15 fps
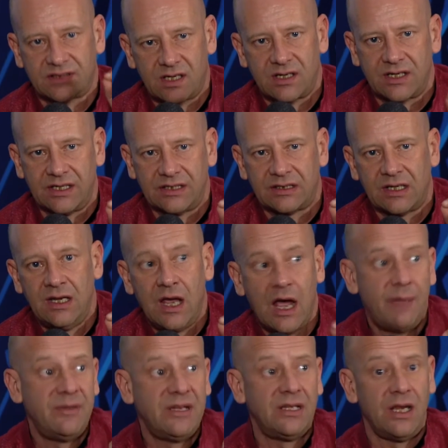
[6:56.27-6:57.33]
target. I
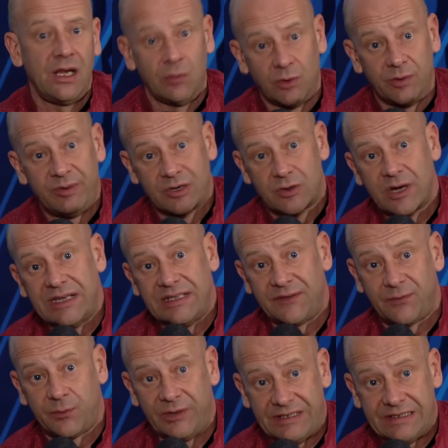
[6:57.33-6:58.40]
mean, it would be great
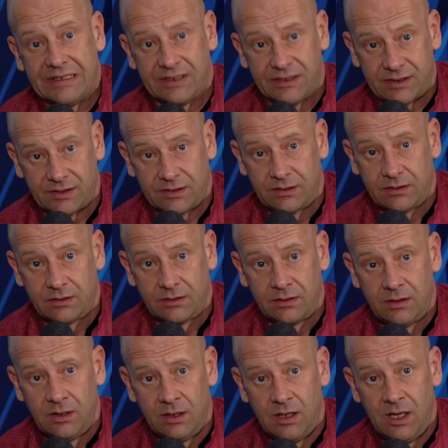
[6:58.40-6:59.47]
if we did.
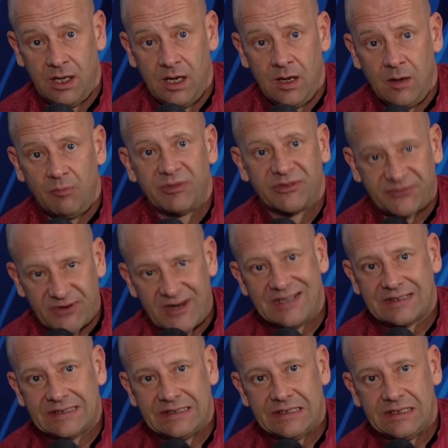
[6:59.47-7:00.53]
But
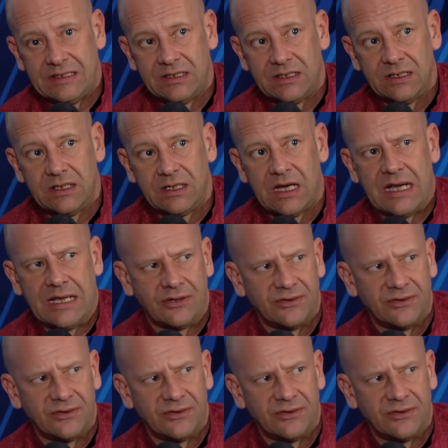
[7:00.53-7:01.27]
frankly, I